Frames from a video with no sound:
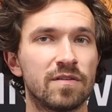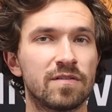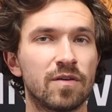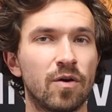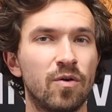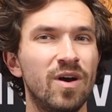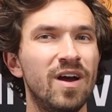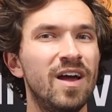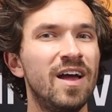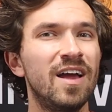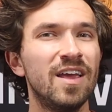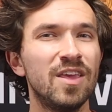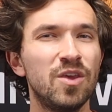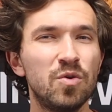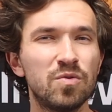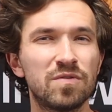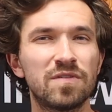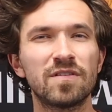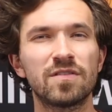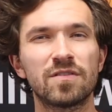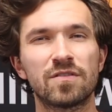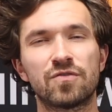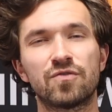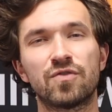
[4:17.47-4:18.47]
So
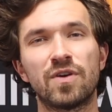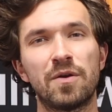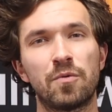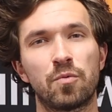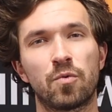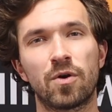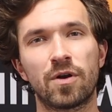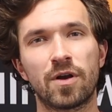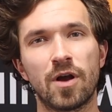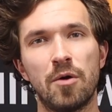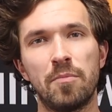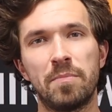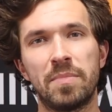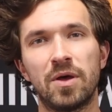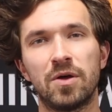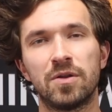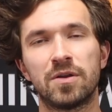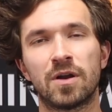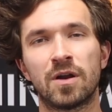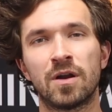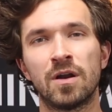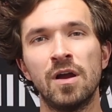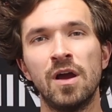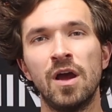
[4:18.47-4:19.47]
using the STRYD Workout
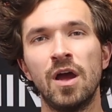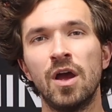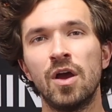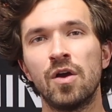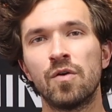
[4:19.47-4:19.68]
Builder